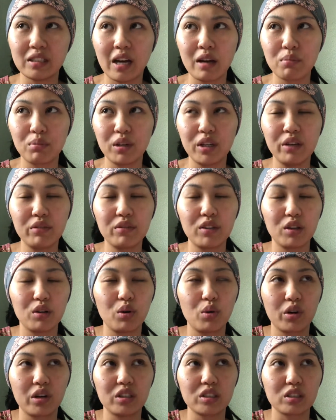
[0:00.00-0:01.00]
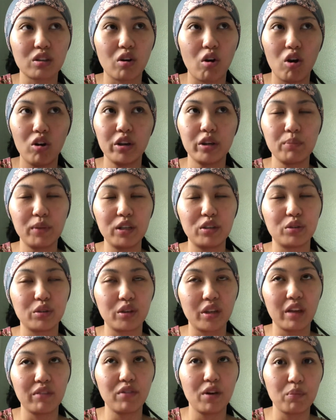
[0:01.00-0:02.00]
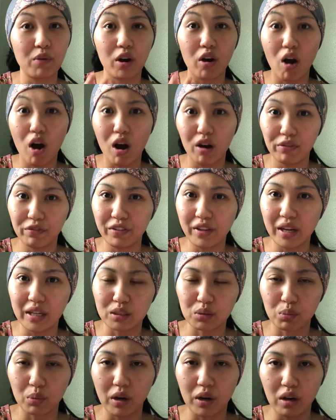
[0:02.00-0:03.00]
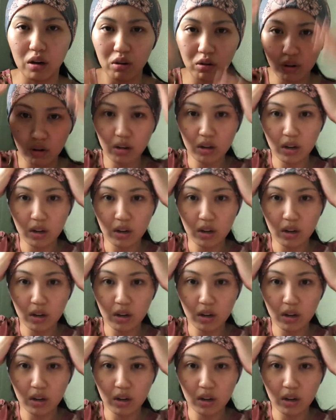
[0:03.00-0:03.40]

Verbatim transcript: I believe the Lord is calling me to give up coffee as well.